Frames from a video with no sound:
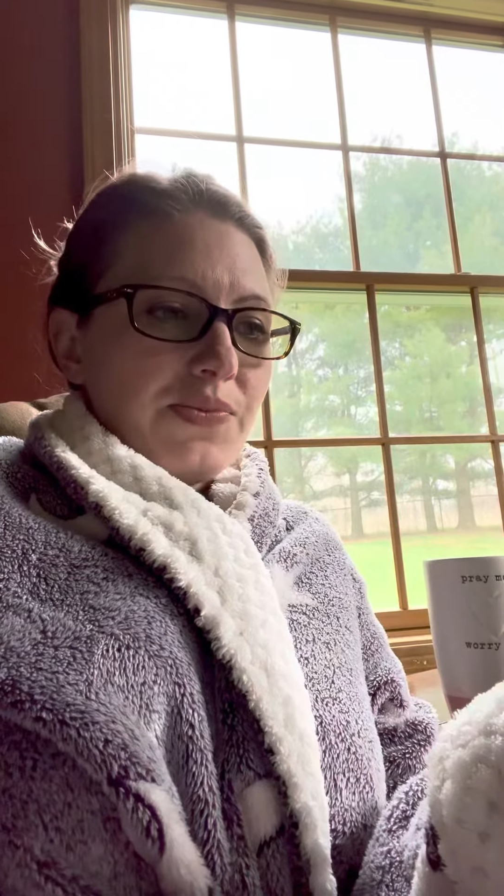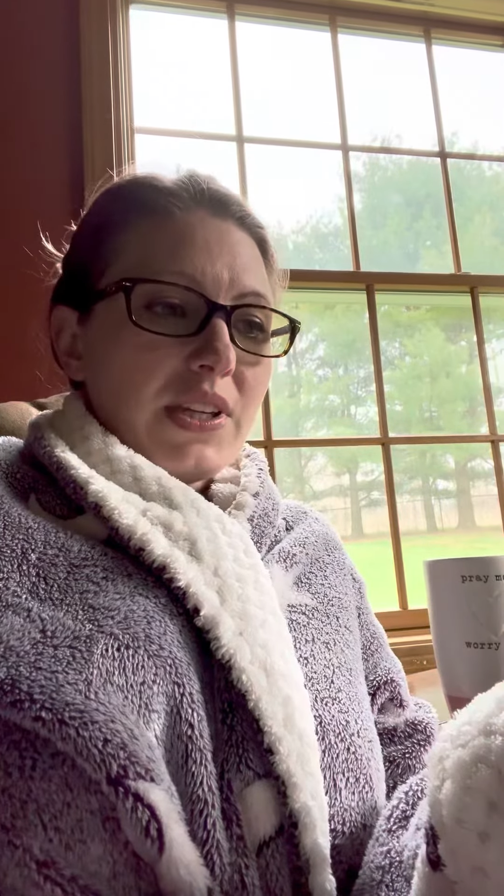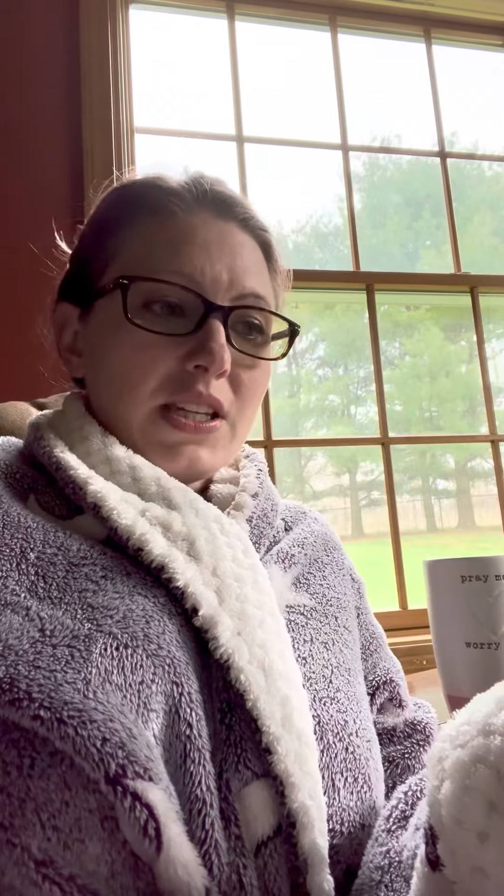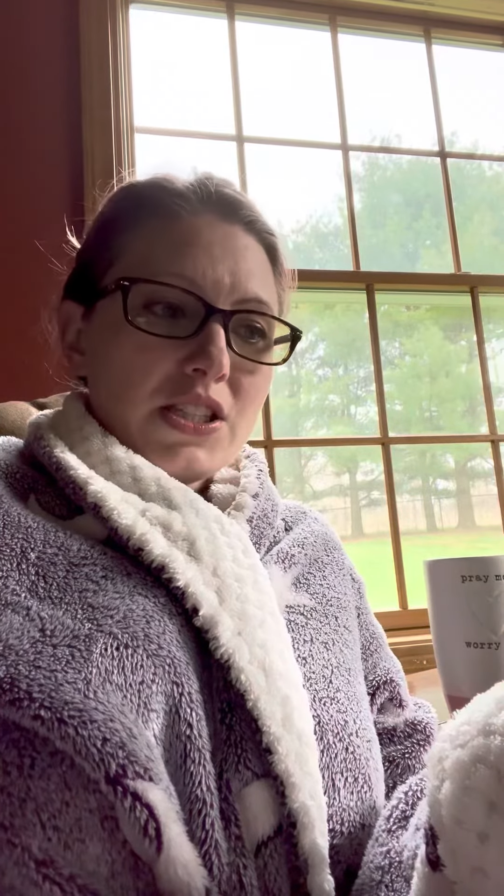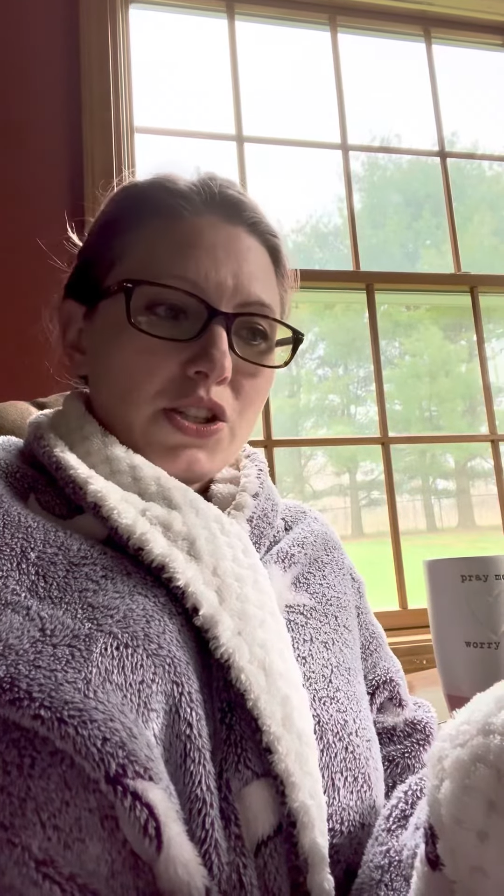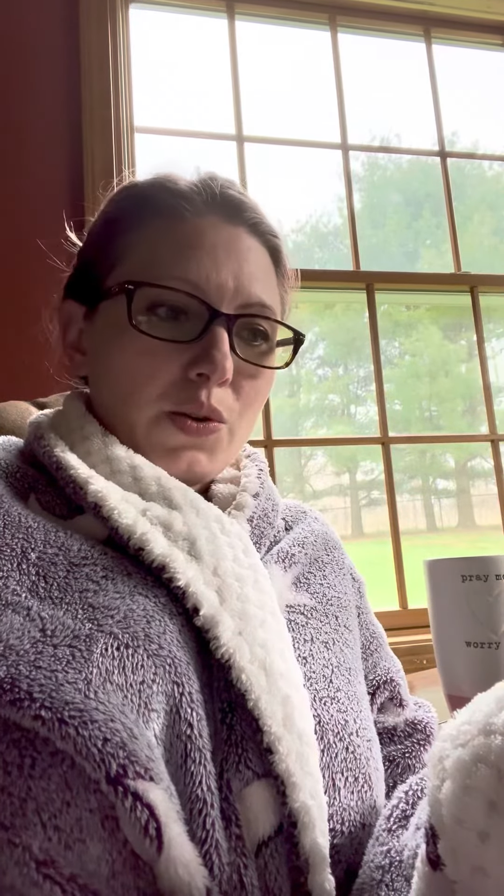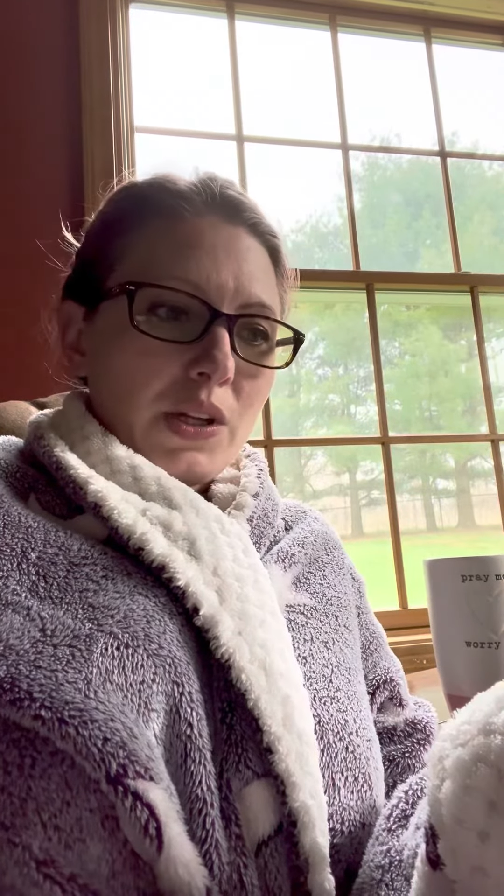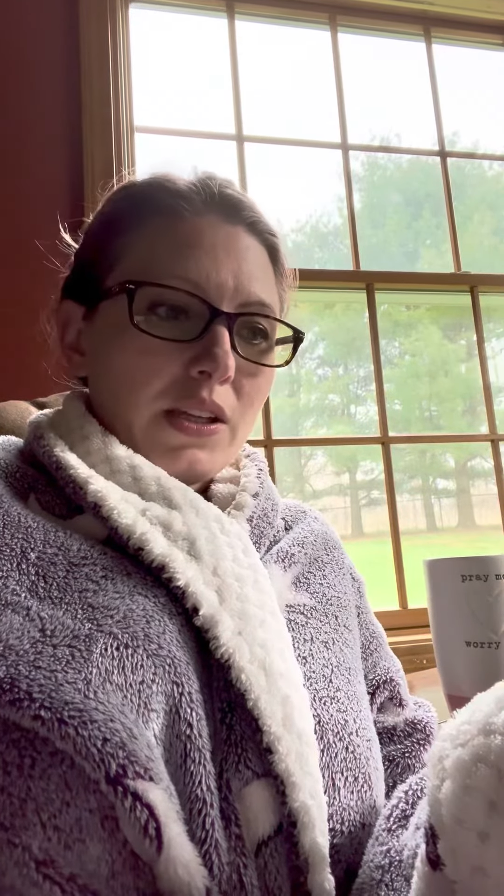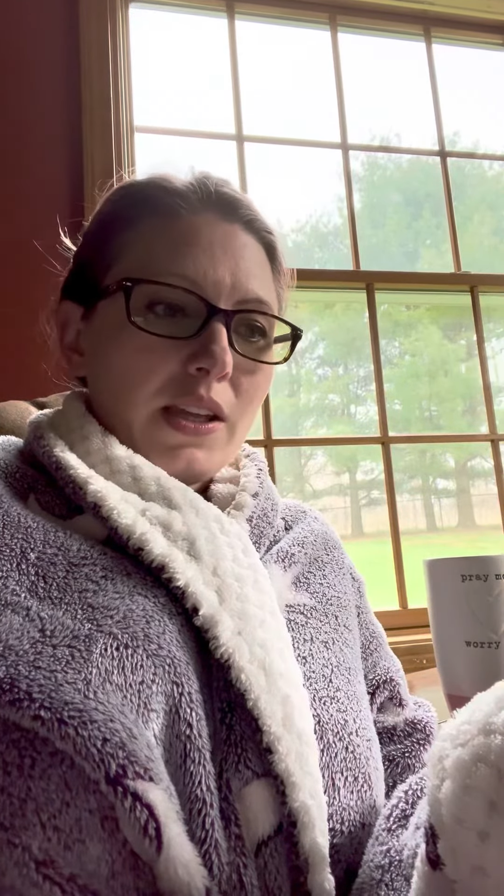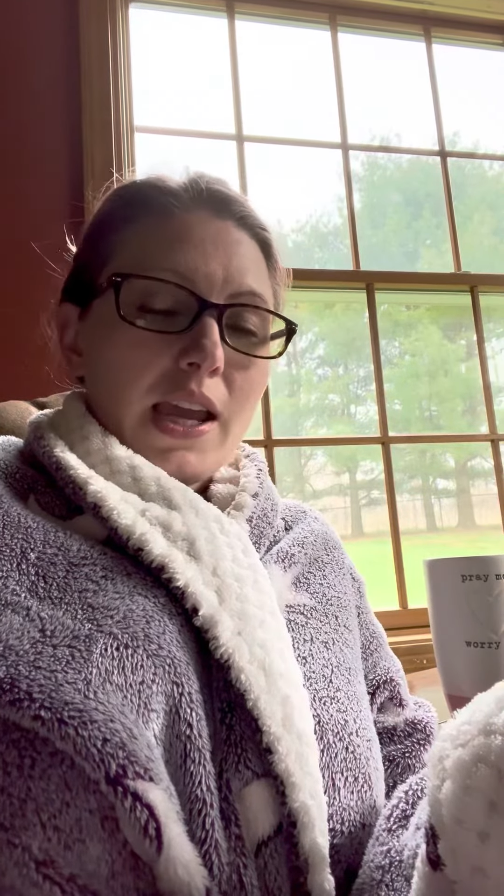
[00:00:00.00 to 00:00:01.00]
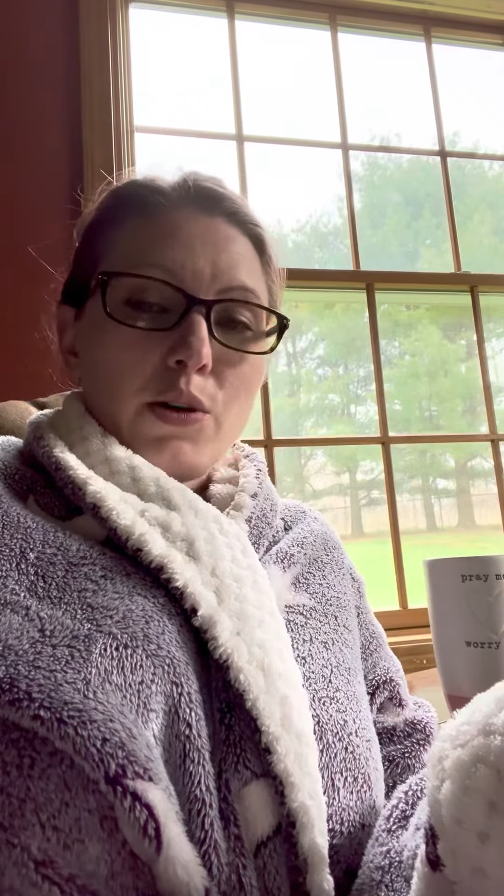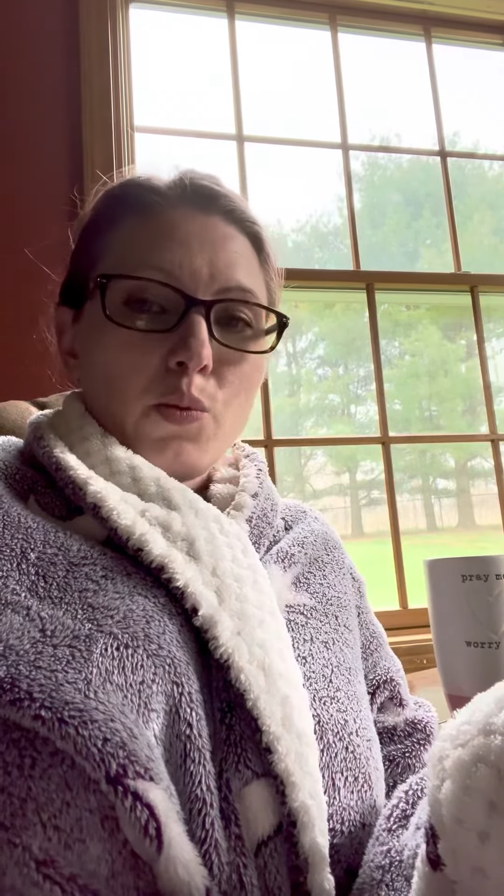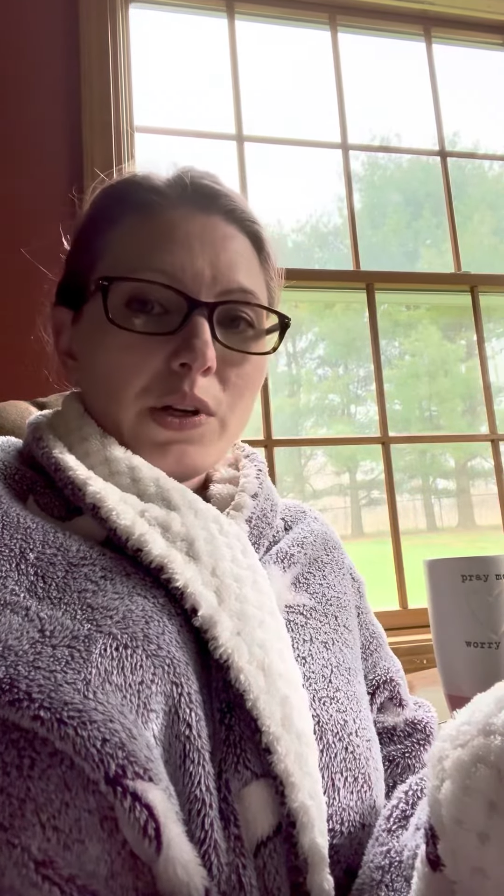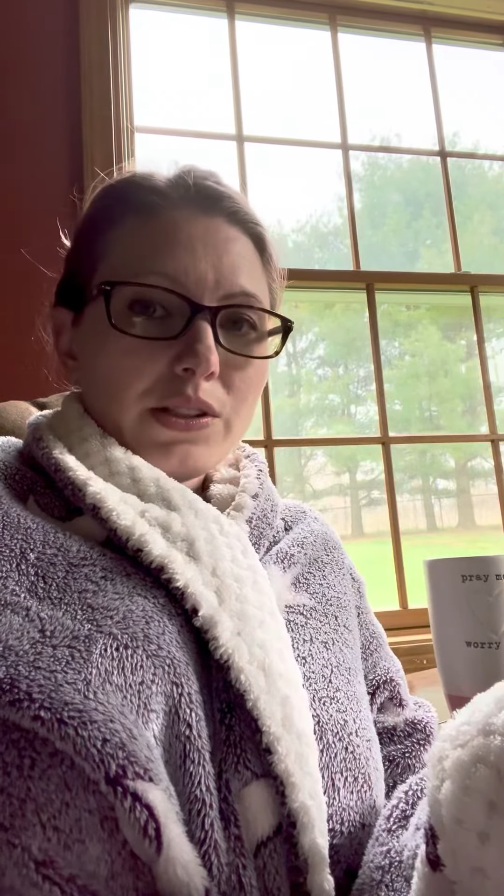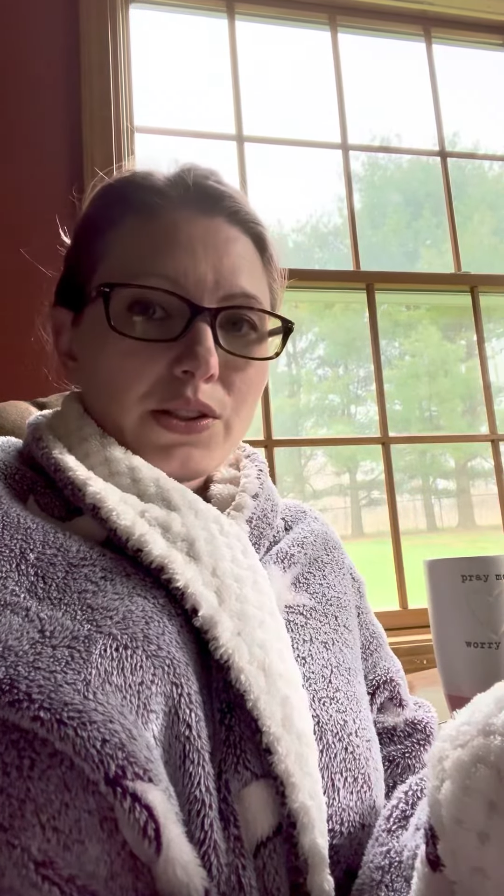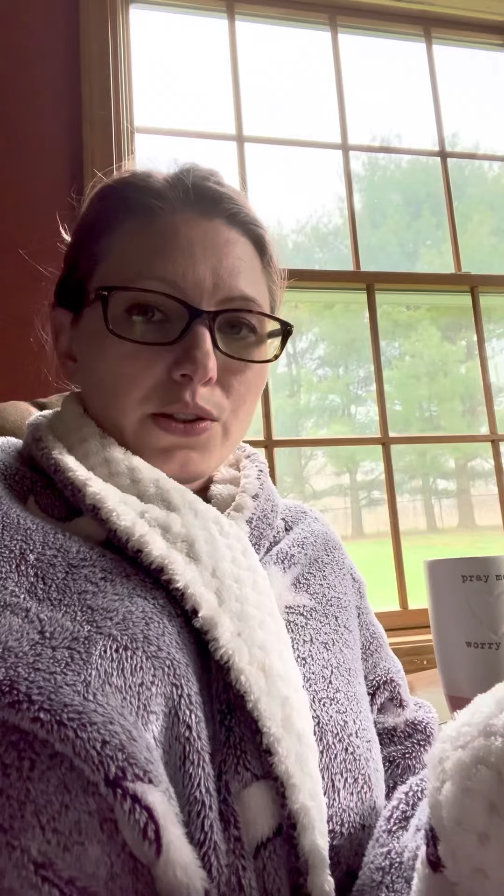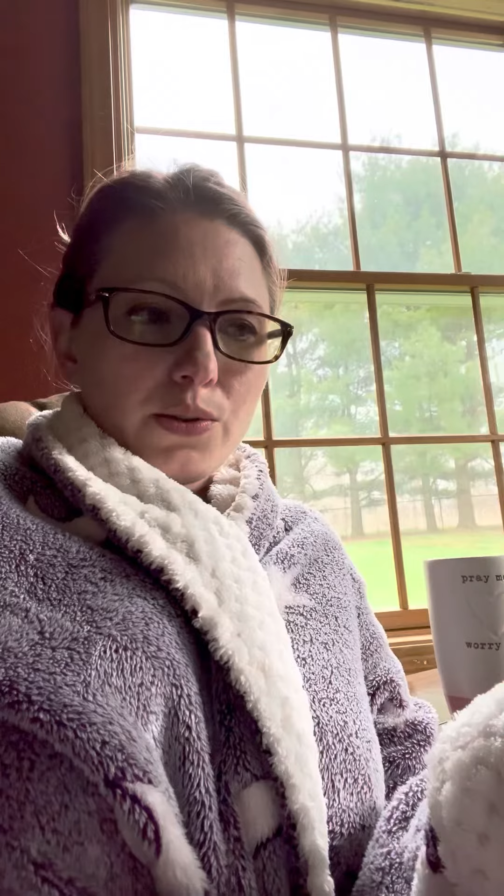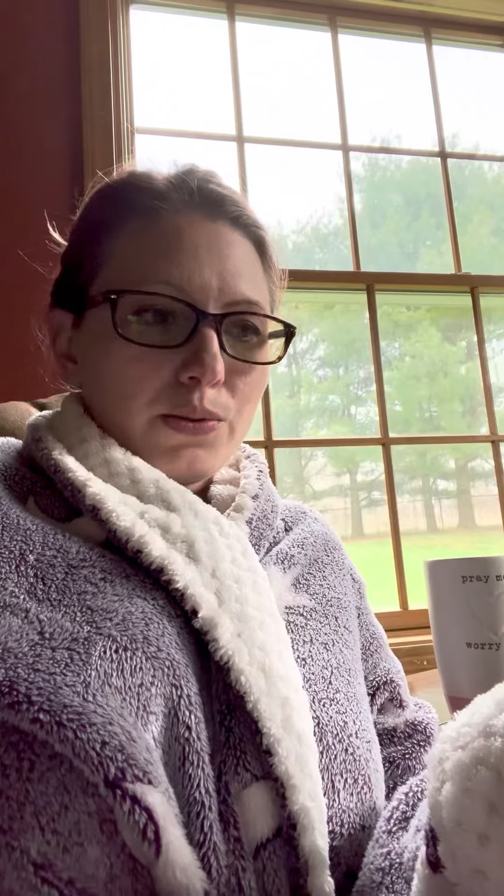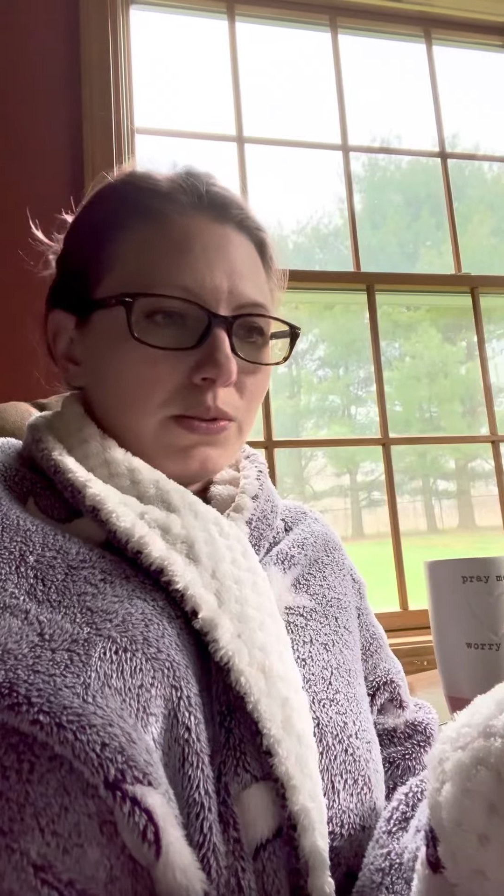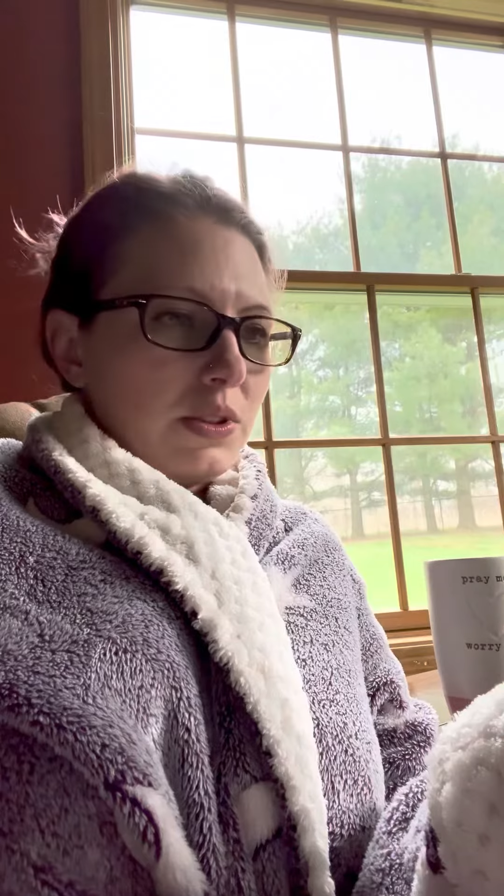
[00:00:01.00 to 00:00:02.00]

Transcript: is doing, and will do,